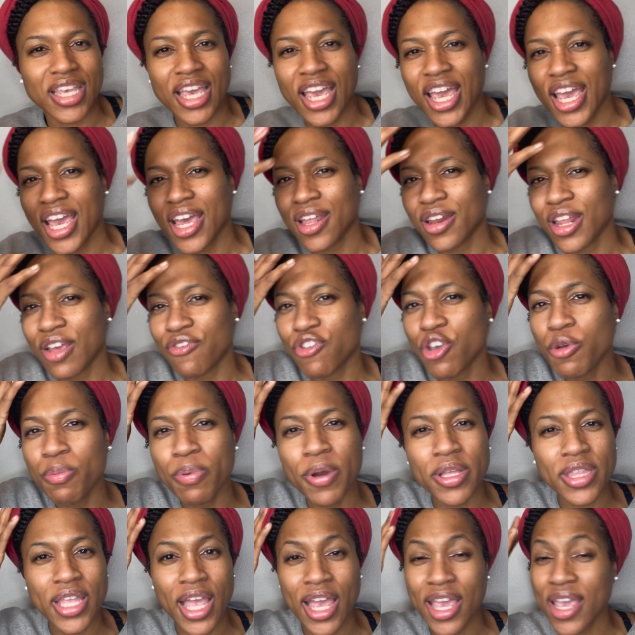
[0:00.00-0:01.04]
And if you put
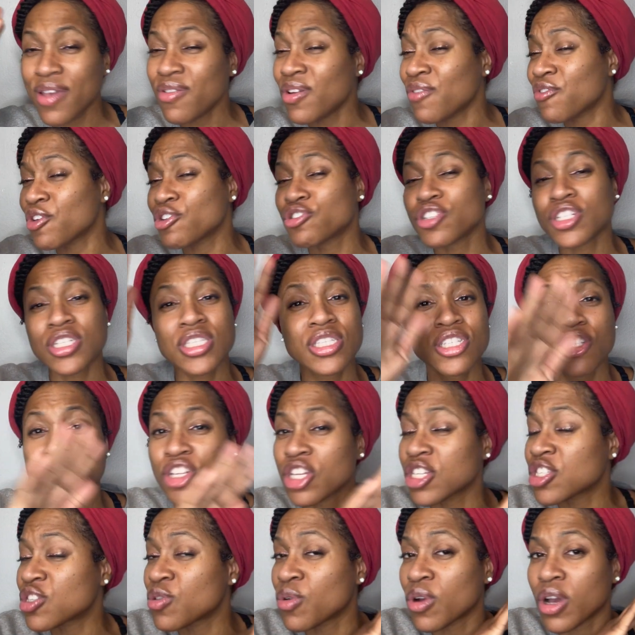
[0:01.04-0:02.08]
that, even if you just
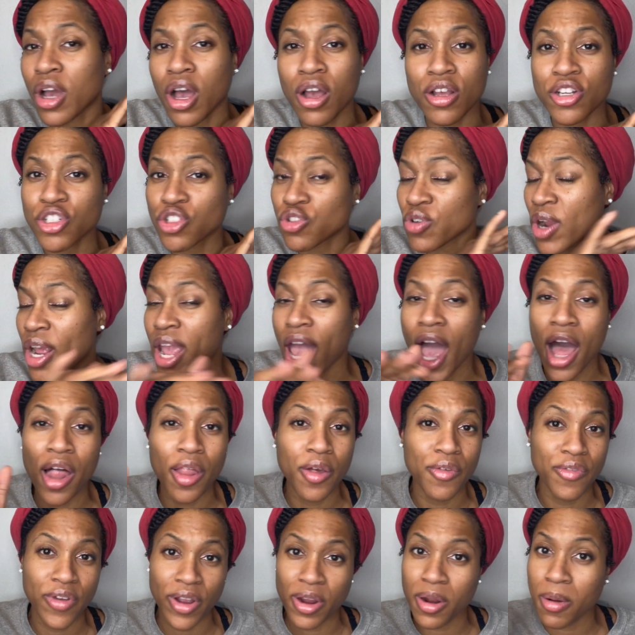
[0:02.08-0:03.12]
just do a straight aloe
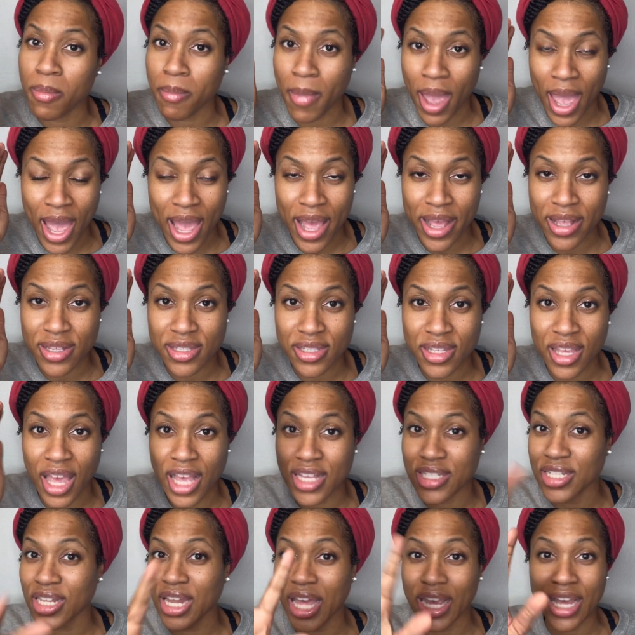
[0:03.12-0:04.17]
vera mask as
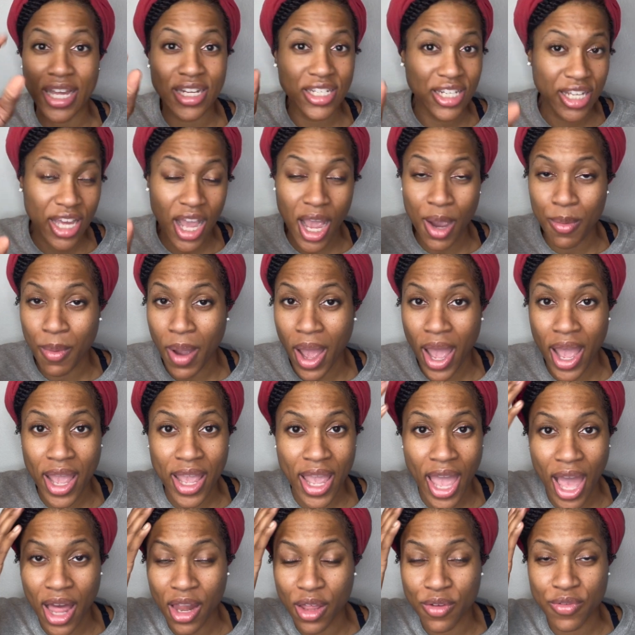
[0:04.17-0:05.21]
a like a D I Y
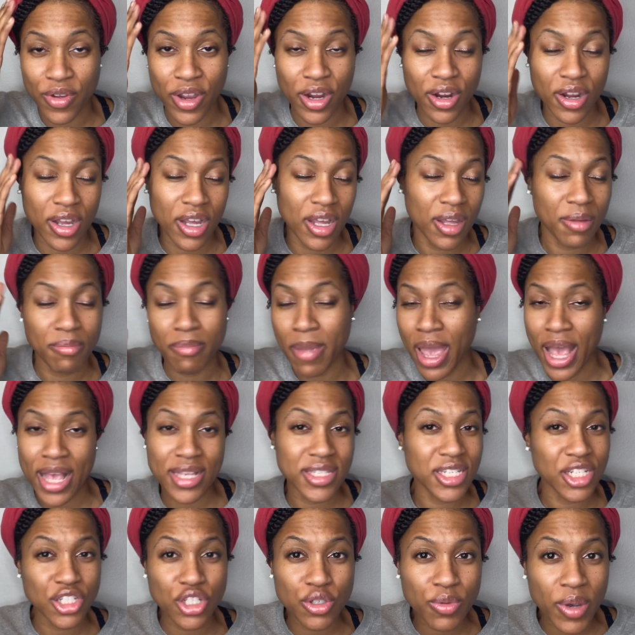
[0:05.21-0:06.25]
aloe vera mask
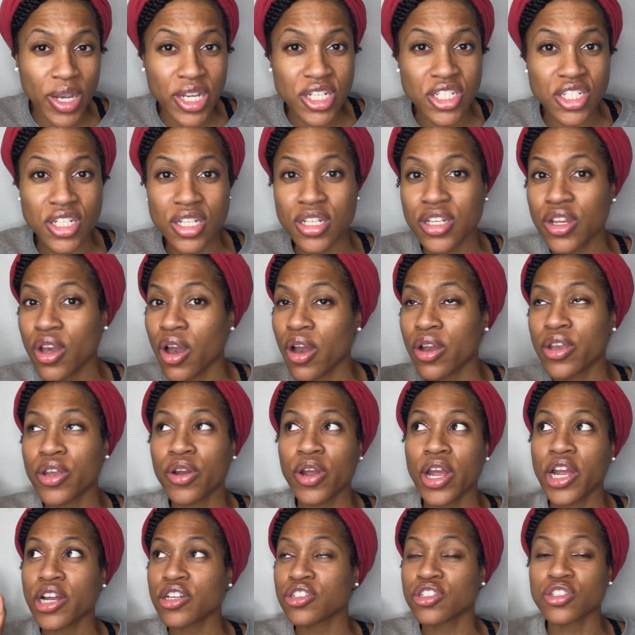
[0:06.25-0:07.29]
situation, y'all, your
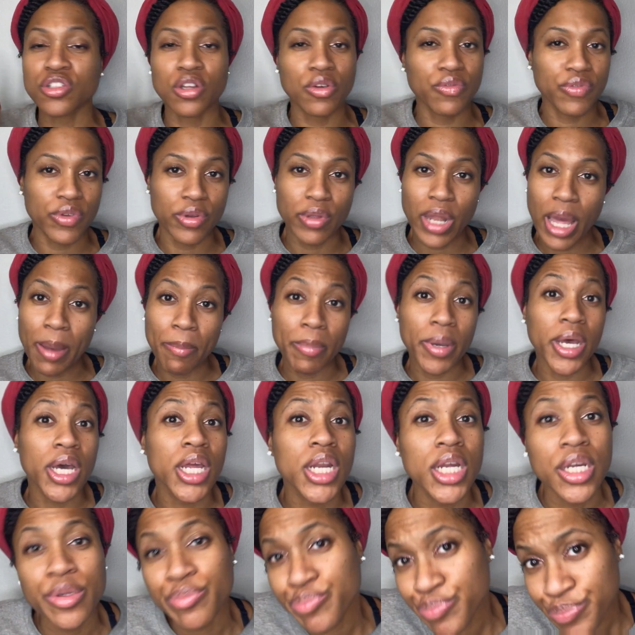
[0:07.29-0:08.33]
hair's just gonna feel like
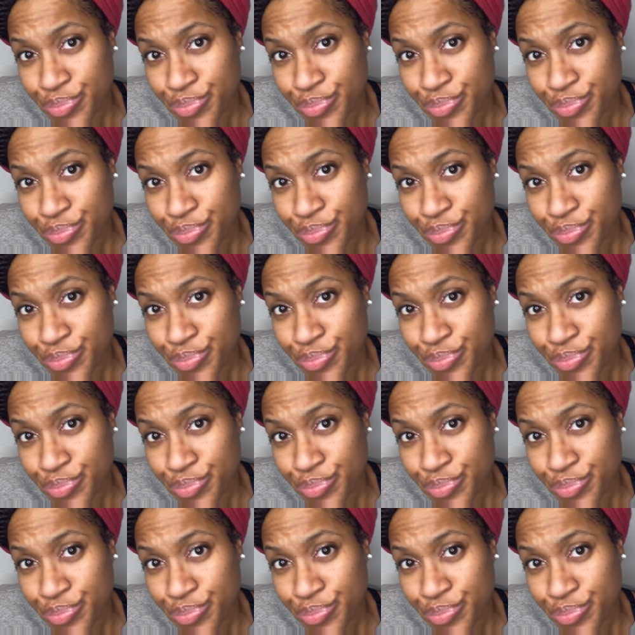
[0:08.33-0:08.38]
butter.